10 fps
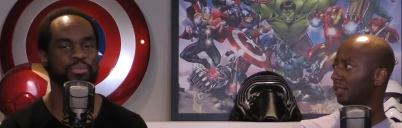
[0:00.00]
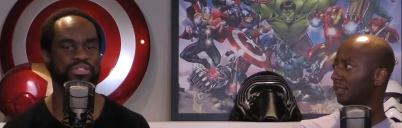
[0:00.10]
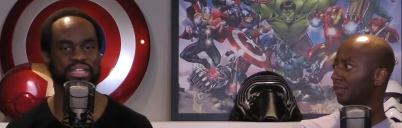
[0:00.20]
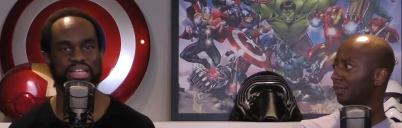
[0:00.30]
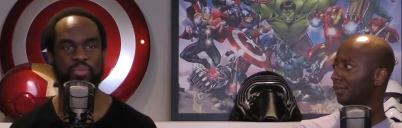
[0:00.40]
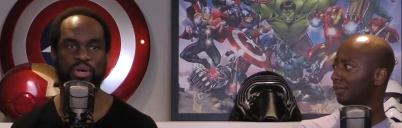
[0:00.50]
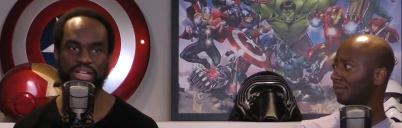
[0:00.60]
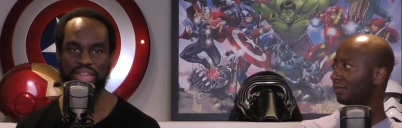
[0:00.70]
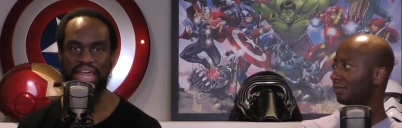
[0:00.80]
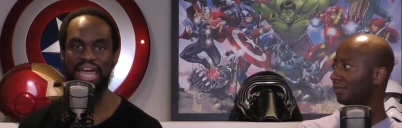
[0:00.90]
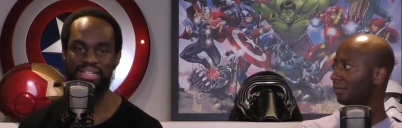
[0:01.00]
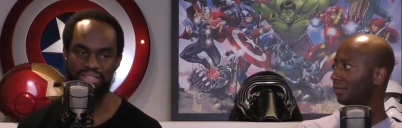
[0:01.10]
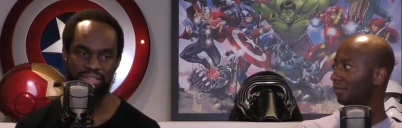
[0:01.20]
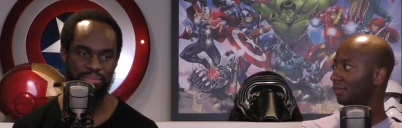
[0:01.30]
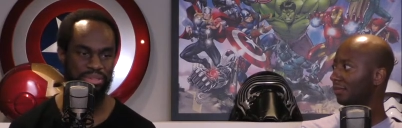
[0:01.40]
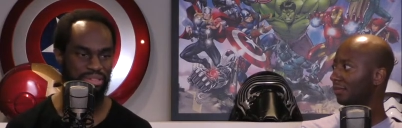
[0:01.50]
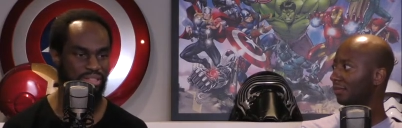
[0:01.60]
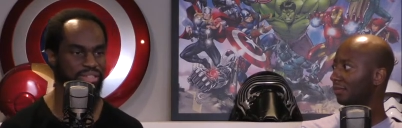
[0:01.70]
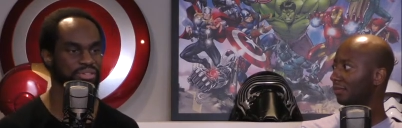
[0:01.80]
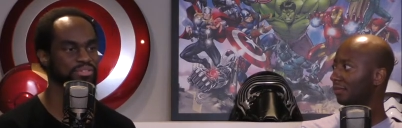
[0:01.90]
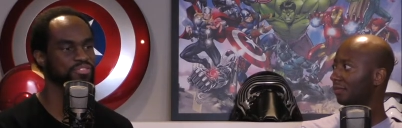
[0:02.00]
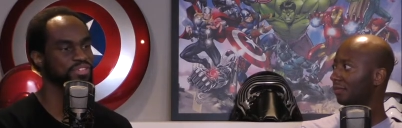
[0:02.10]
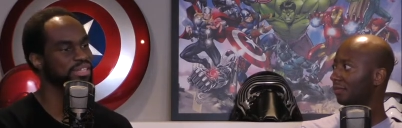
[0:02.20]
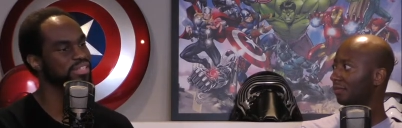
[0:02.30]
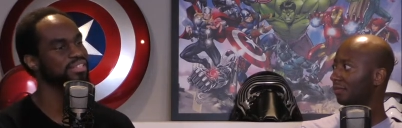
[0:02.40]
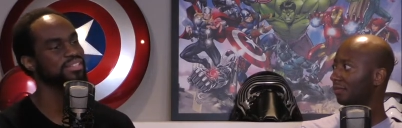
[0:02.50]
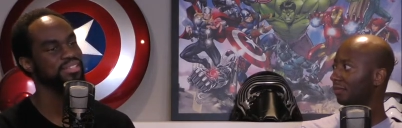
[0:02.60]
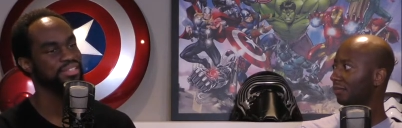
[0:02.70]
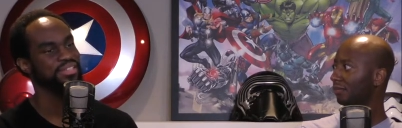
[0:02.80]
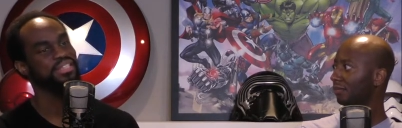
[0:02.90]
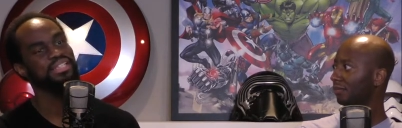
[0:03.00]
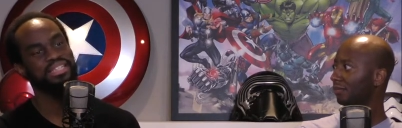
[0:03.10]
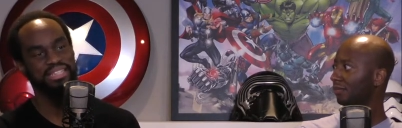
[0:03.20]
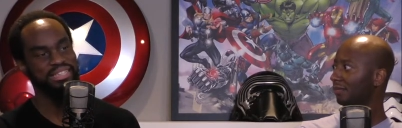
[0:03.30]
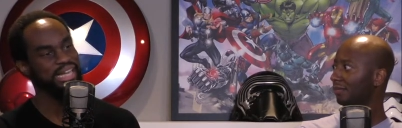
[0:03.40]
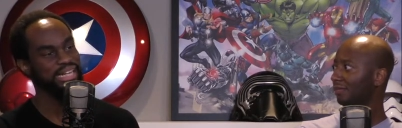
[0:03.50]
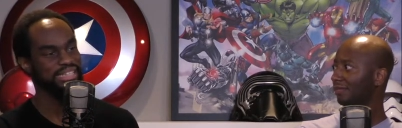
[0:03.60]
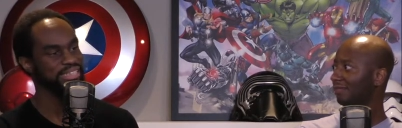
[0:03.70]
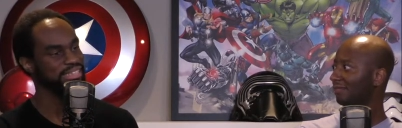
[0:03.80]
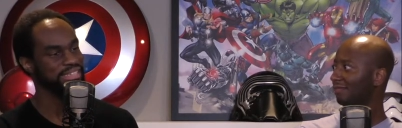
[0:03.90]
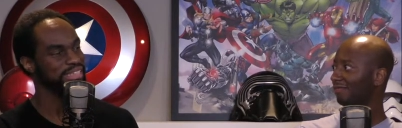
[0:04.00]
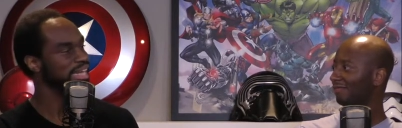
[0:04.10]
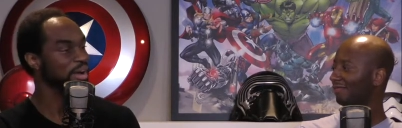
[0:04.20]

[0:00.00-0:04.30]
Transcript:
Speaker 1: almost like they wanted that particular feeling. That shit did